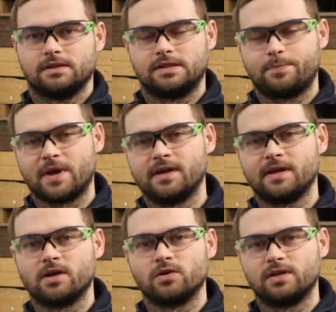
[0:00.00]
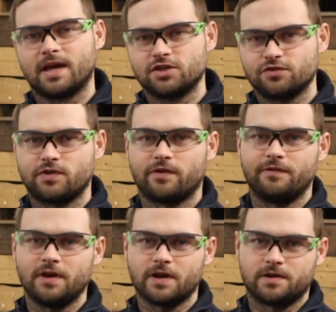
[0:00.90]
Depending on the age of your
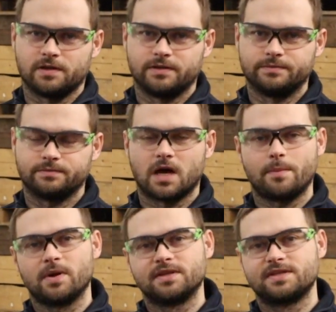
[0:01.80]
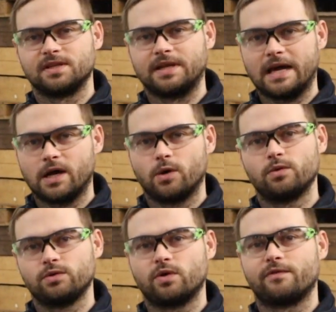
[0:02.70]
vehicle, up until now
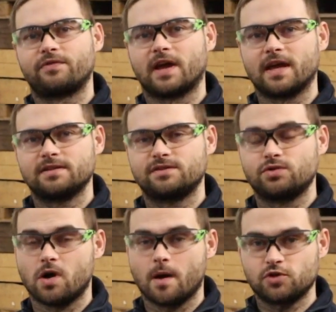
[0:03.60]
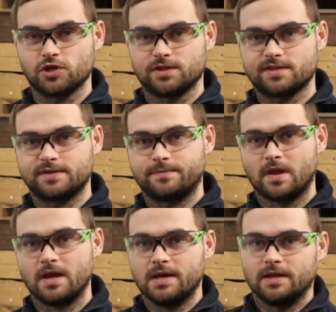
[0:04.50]
you have had two options.
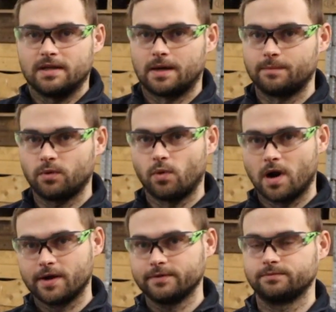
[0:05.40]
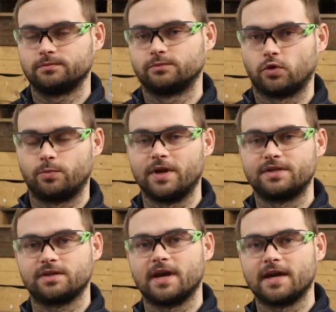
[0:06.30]
Number one would be
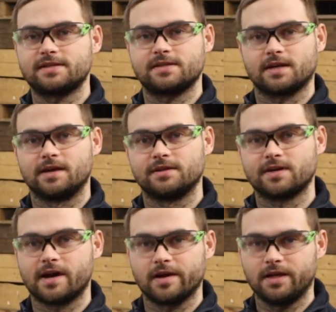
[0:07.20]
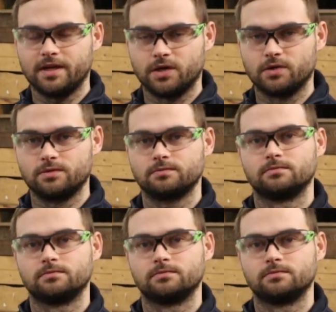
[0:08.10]
to get an entirely new